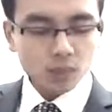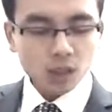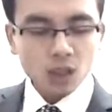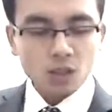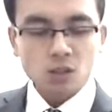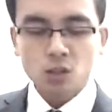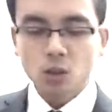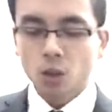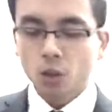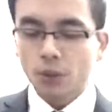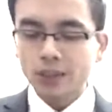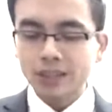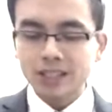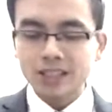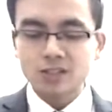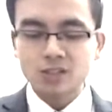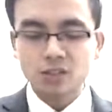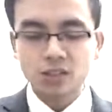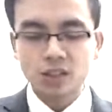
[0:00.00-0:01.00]
So what we
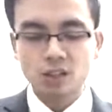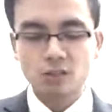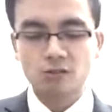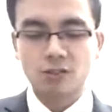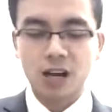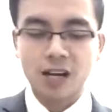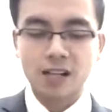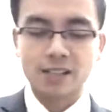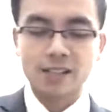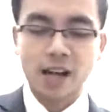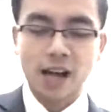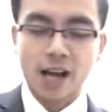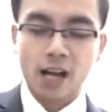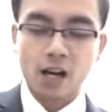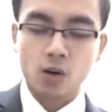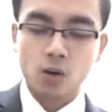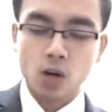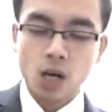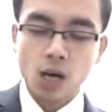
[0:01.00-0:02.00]
need to do right
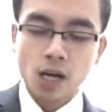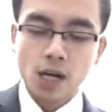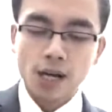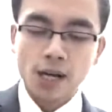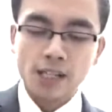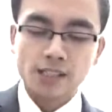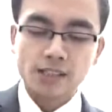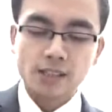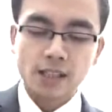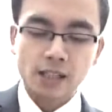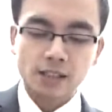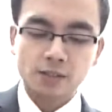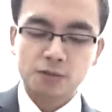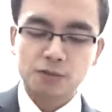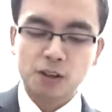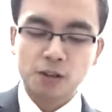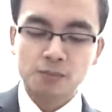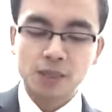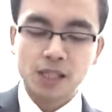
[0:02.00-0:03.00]
now is that
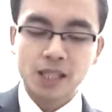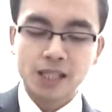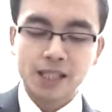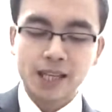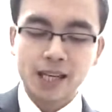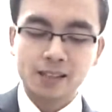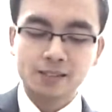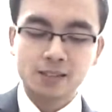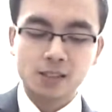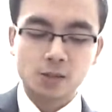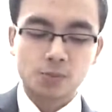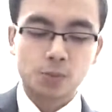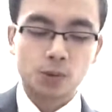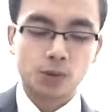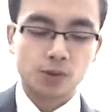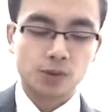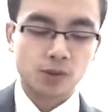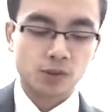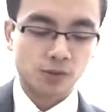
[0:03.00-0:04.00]
from the accountant's
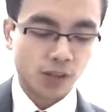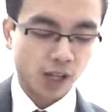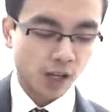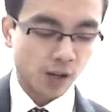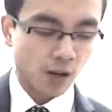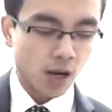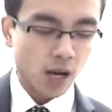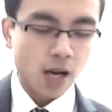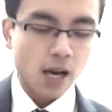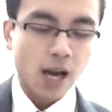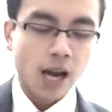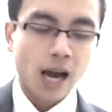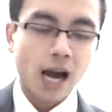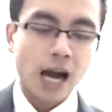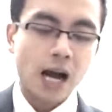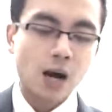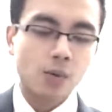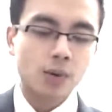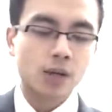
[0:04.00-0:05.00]
point of view,
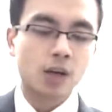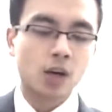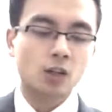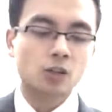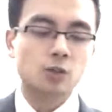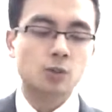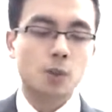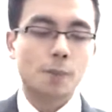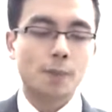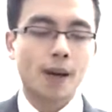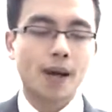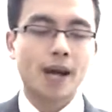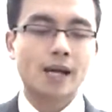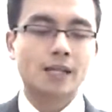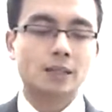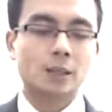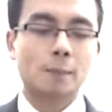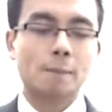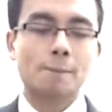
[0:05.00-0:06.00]
how we're going to
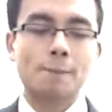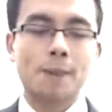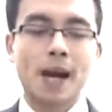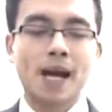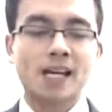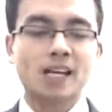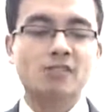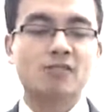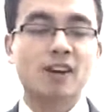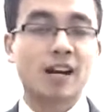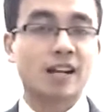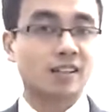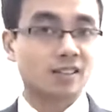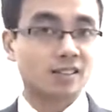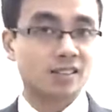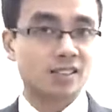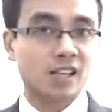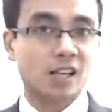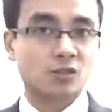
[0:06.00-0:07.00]
prepare the bank
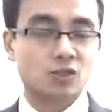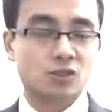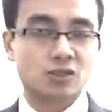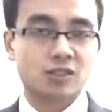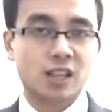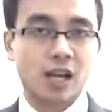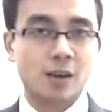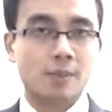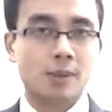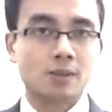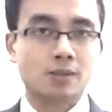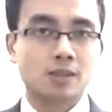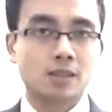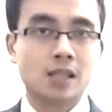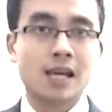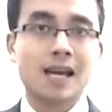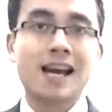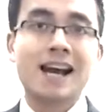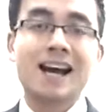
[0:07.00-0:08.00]
reconciliation statements
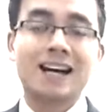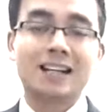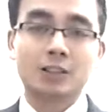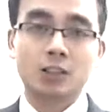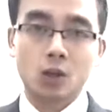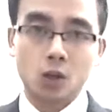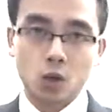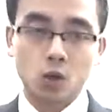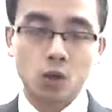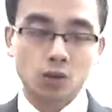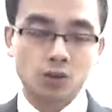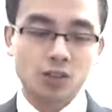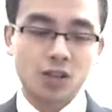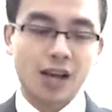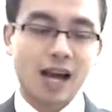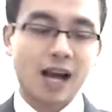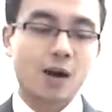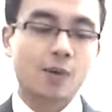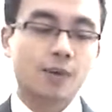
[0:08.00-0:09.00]
and also
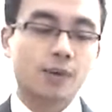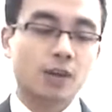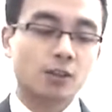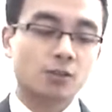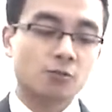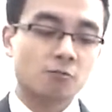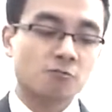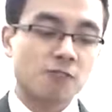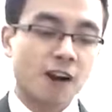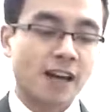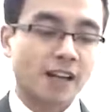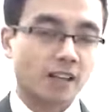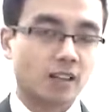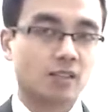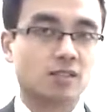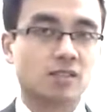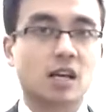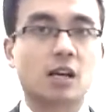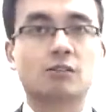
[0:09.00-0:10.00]
how we're going to
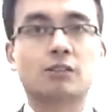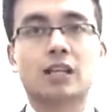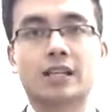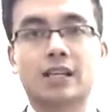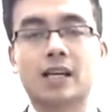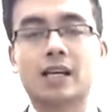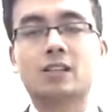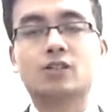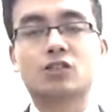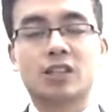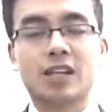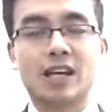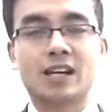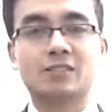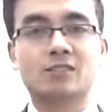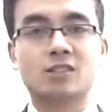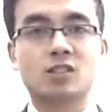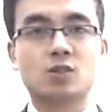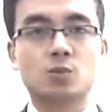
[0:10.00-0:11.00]
reconcile that cash
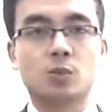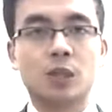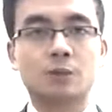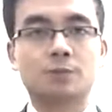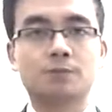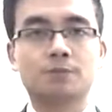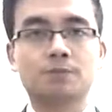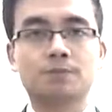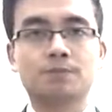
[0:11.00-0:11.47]
account as well.